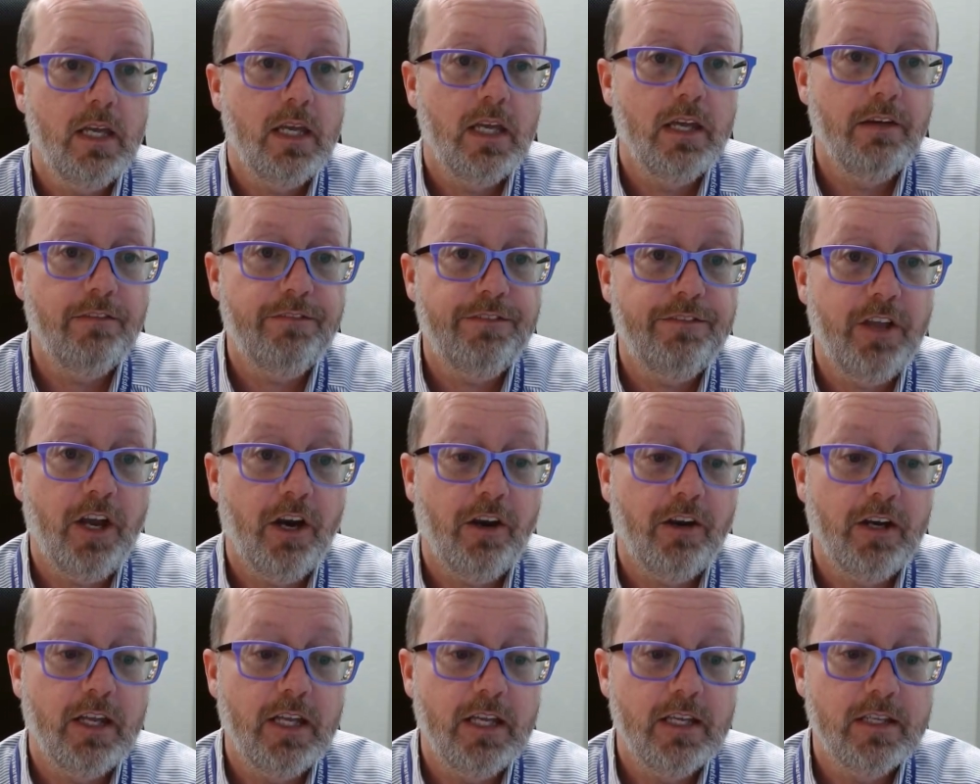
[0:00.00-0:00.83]
if
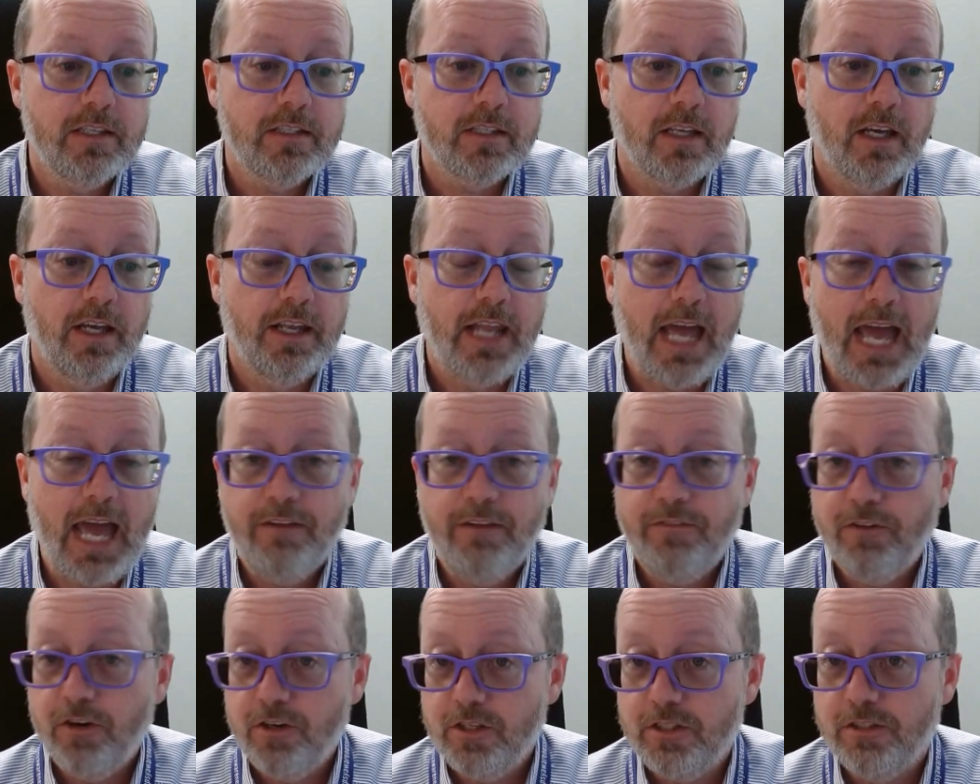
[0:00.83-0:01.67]
there is an
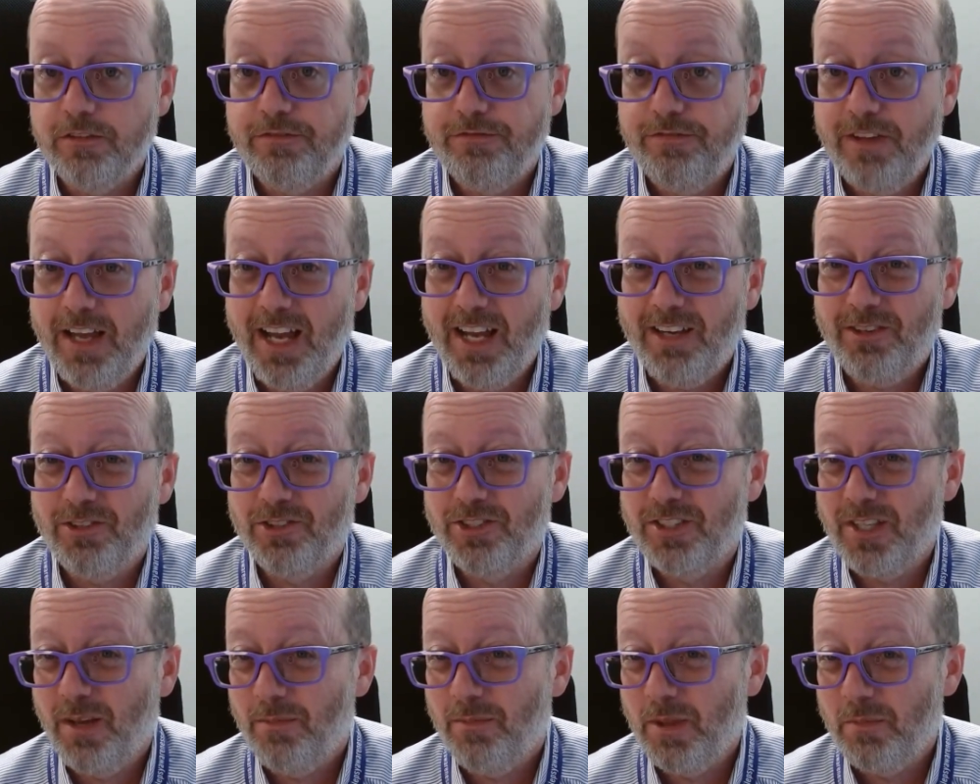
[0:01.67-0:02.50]
adverse effect or
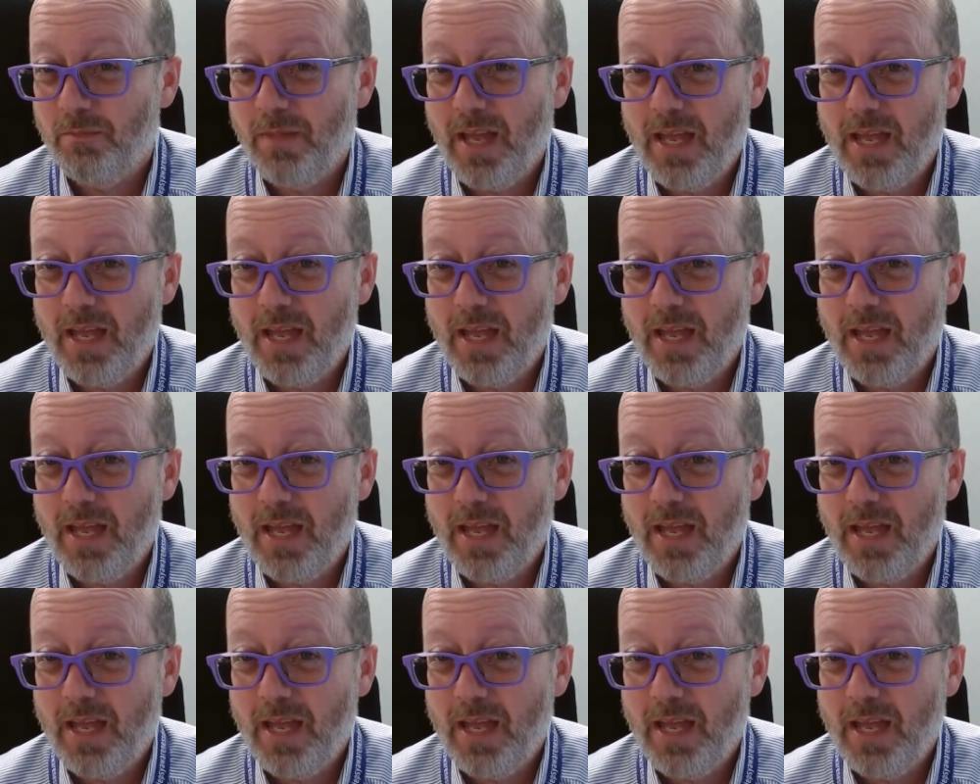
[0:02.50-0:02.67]
something